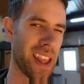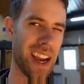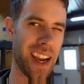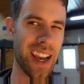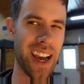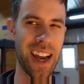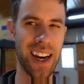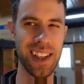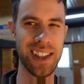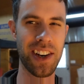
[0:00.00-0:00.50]

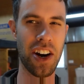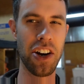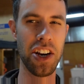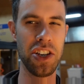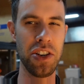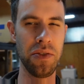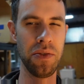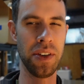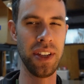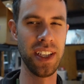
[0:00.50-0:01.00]
we kind of
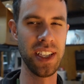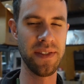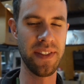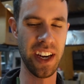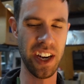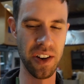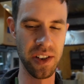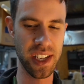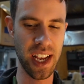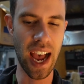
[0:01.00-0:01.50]
started doing these
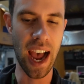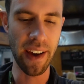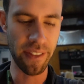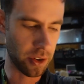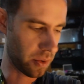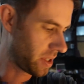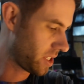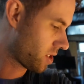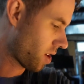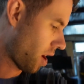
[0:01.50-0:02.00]
videos
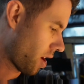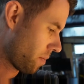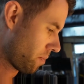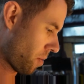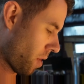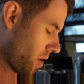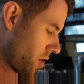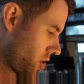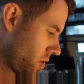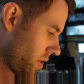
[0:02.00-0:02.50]
after we started
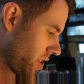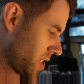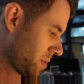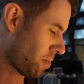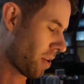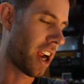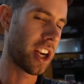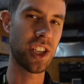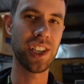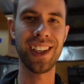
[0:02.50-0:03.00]
doing this
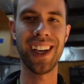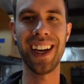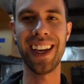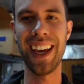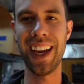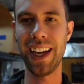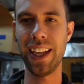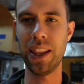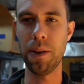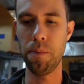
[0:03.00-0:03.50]
project, I
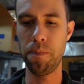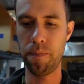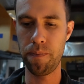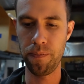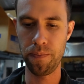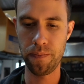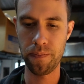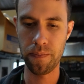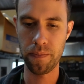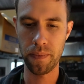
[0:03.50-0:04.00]

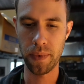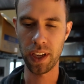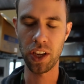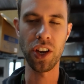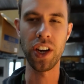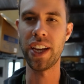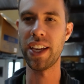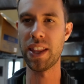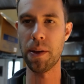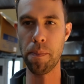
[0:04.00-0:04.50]

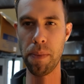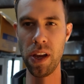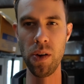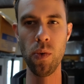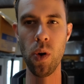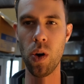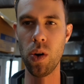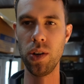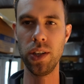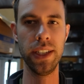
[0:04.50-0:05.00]
couldn't get the
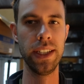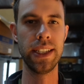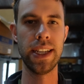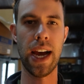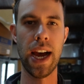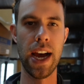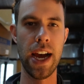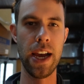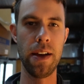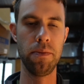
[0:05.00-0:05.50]
B-roll in
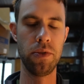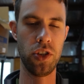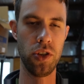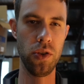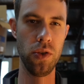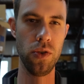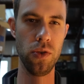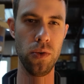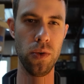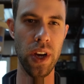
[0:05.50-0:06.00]
time
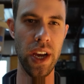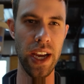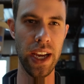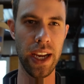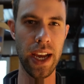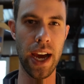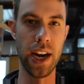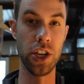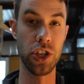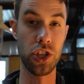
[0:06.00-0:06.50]
to
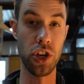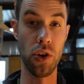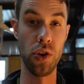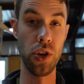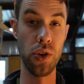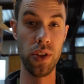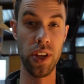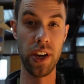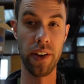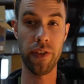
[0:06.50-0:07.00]
kind of show
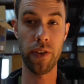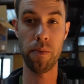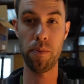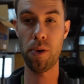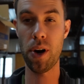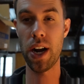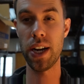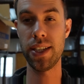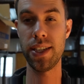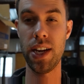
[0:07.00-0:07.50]
you the different
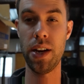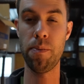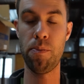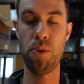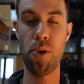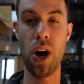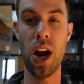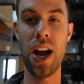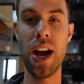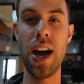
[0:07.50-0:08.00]

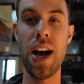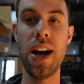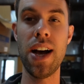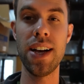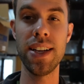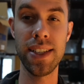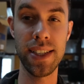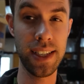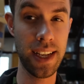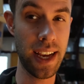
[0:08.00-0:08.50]

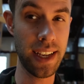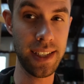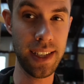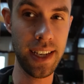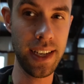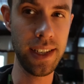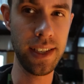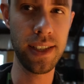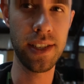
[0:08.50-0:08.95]
processes.